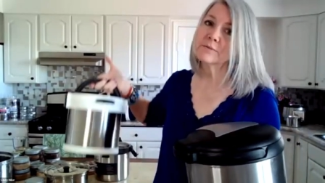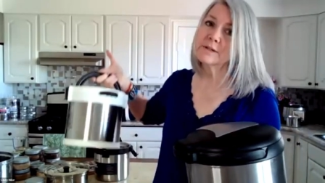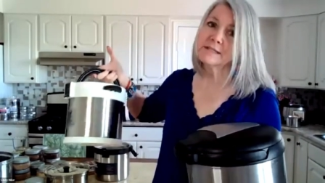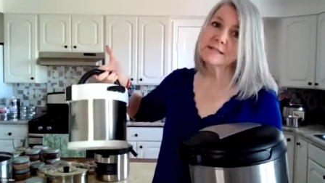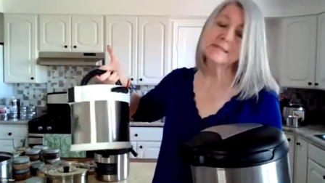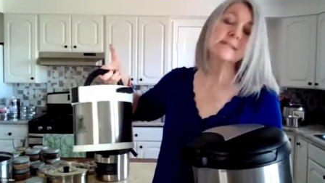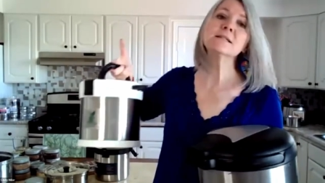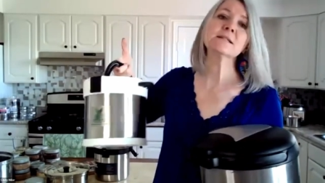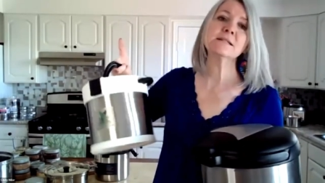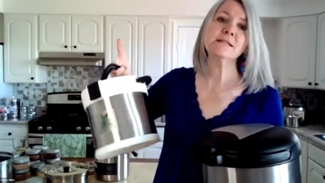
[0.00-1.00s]
the reasons
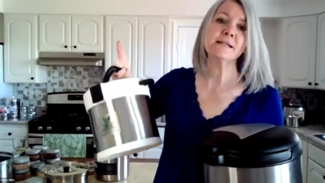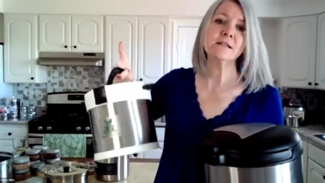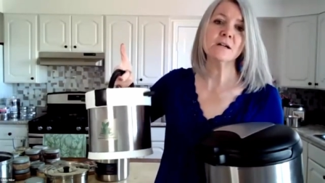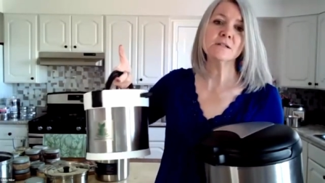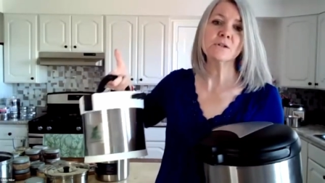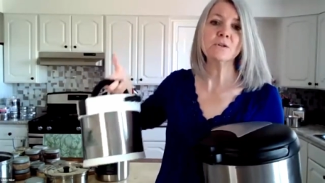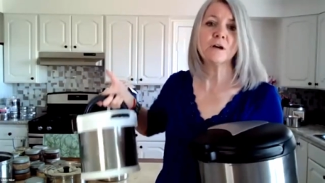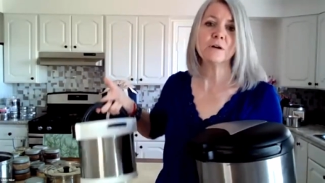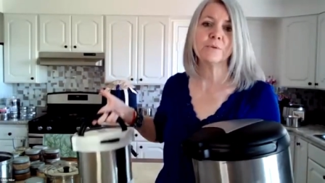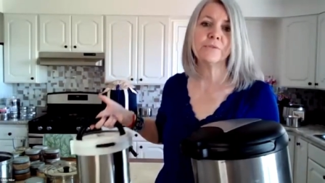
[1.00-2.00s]
this stays hot so
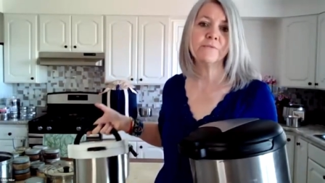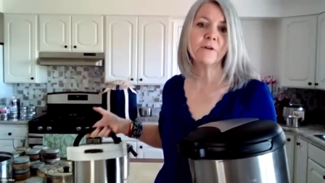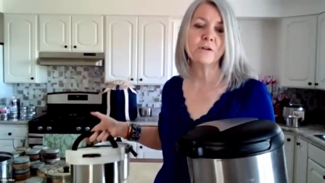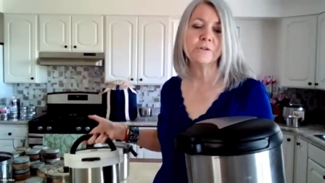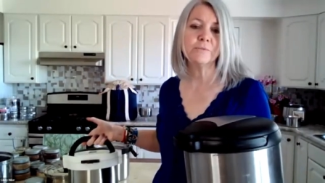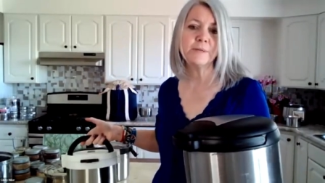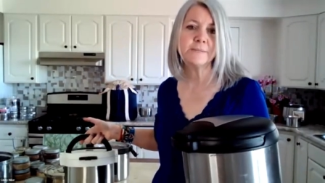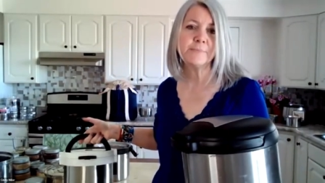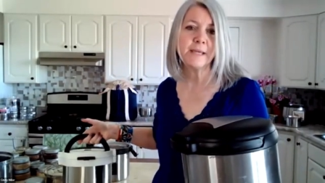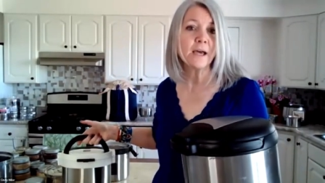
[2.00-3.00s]
long with the volume
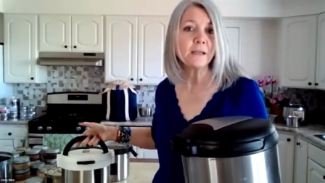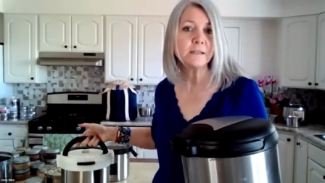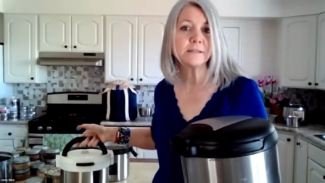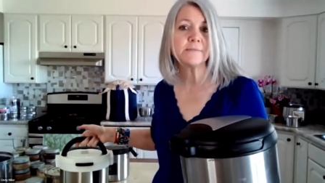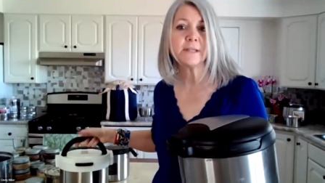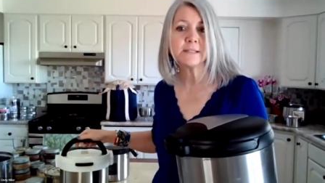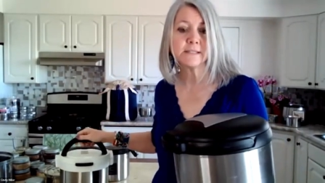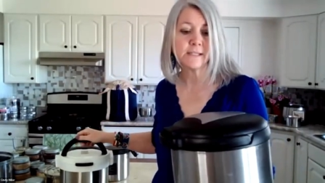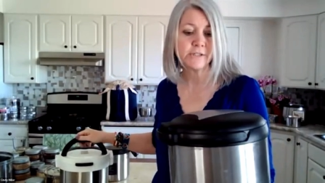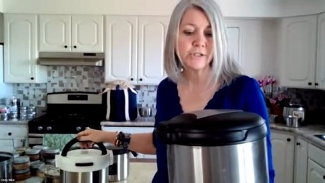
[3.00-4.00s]
is because of the
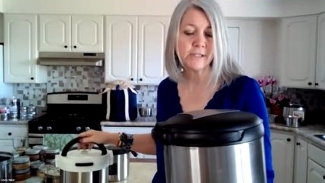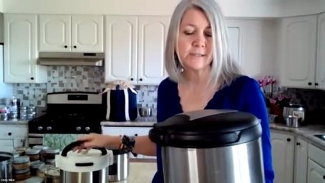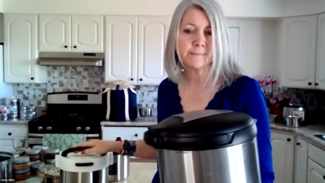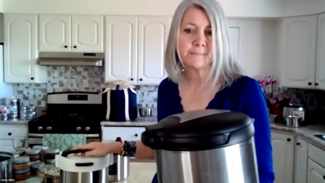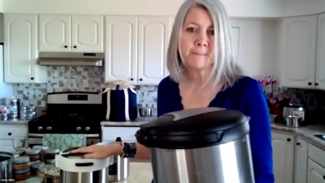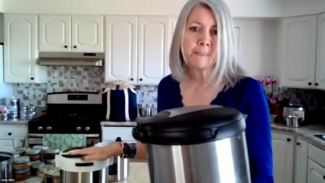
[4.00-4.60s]
insulation.